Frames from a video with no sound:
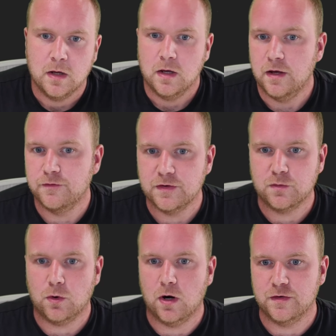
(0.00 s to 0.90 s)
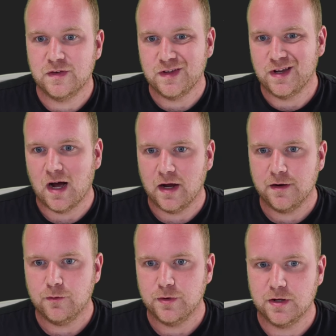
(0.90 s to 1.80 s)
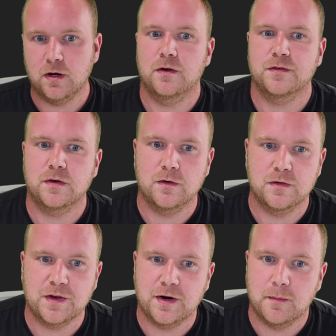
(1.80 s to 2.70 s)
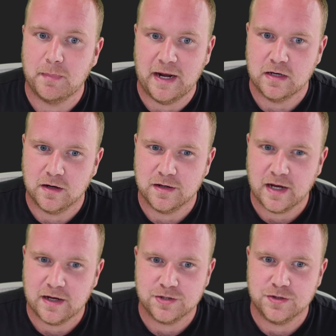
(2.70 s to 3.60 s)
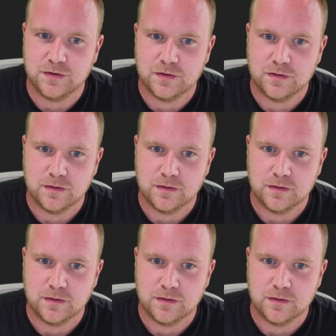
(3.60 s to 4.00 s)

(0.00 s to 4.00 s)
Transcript: If this were our CI, we could also set up binary caches.